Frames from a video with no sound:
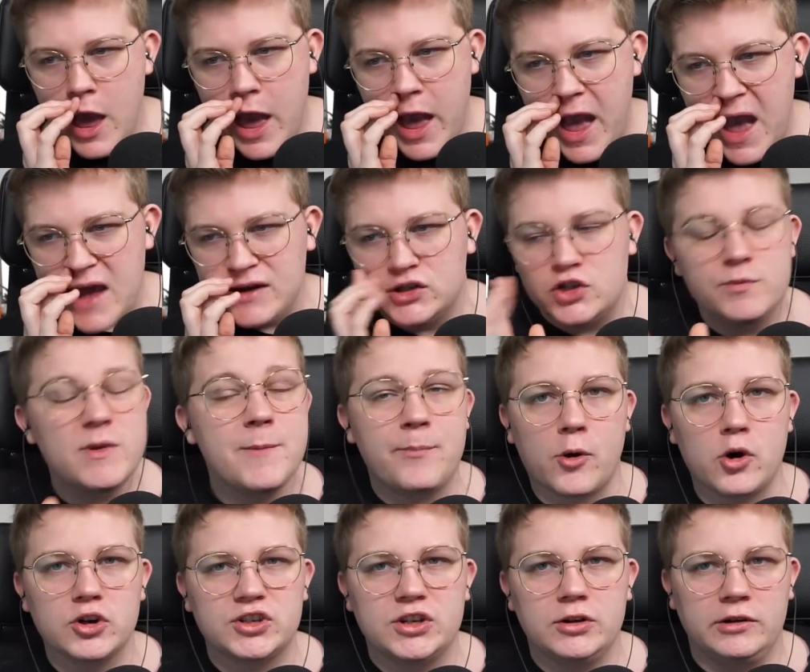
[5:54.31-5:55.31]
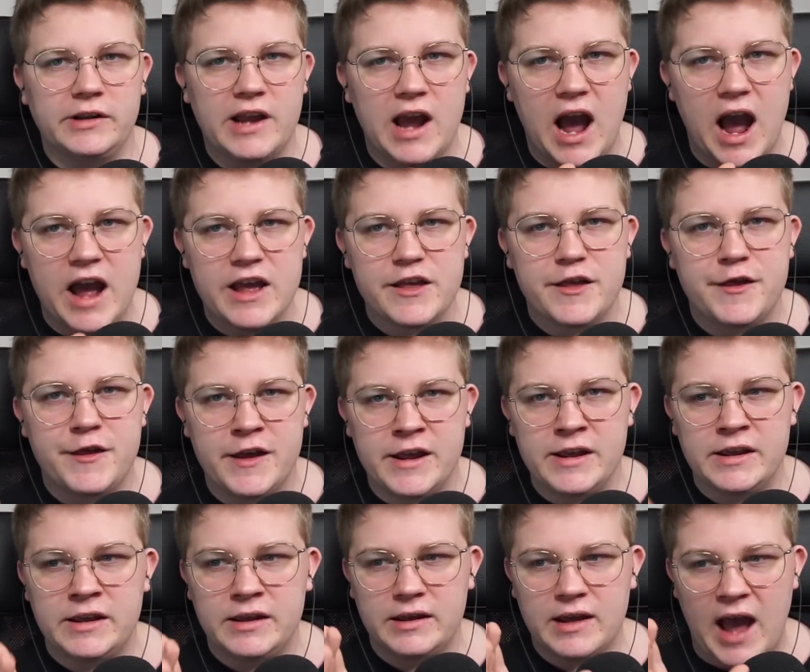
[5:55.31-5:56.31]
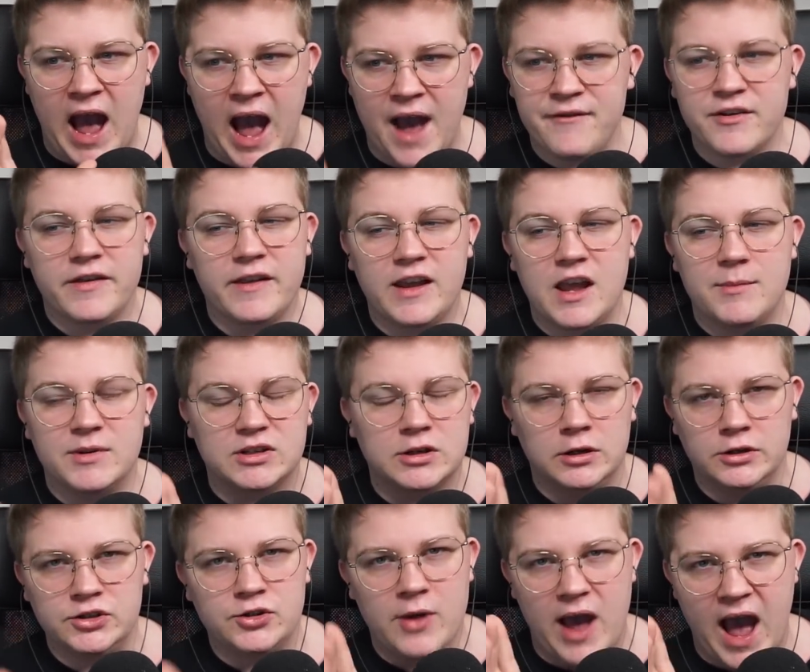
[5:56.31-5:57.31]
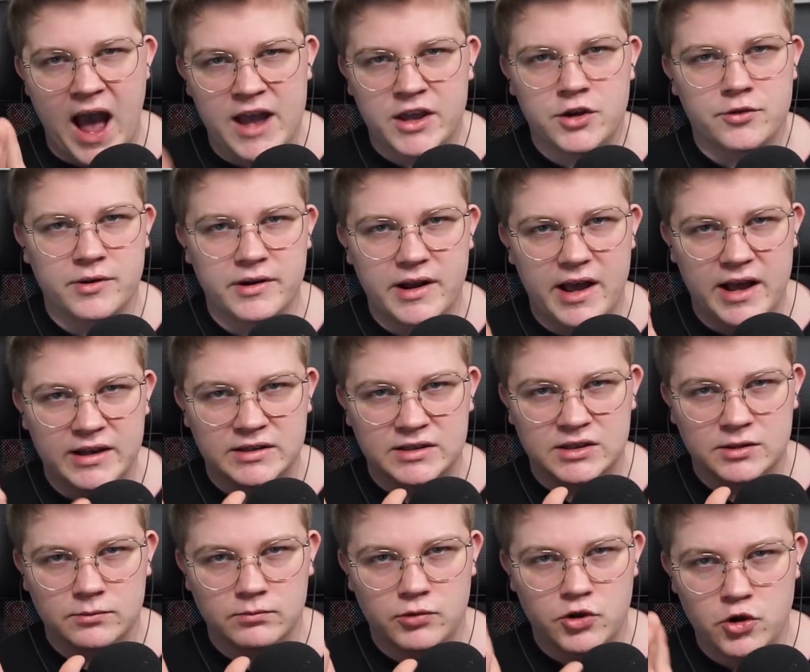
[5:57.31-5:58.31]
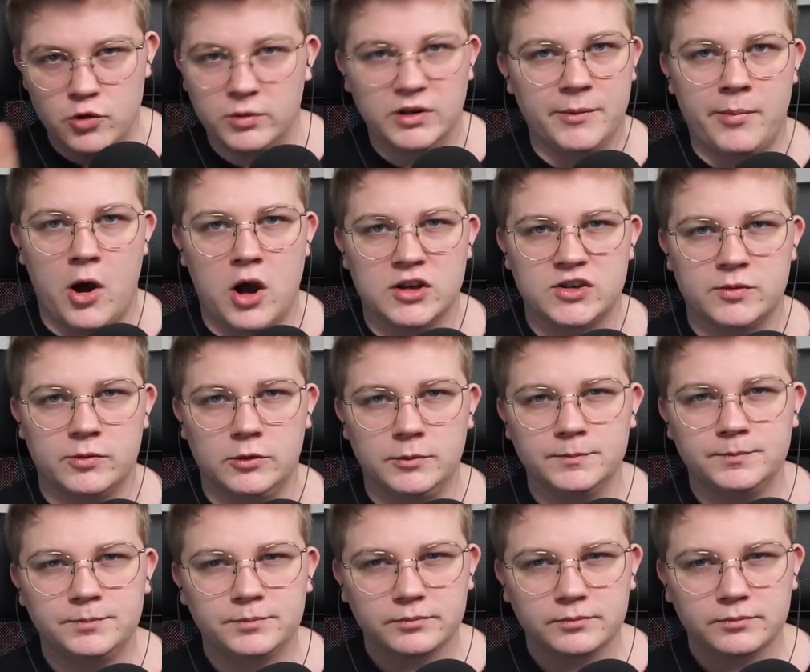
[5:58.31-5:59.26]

And to me personally, I think having the game as close to accurate as humanly possible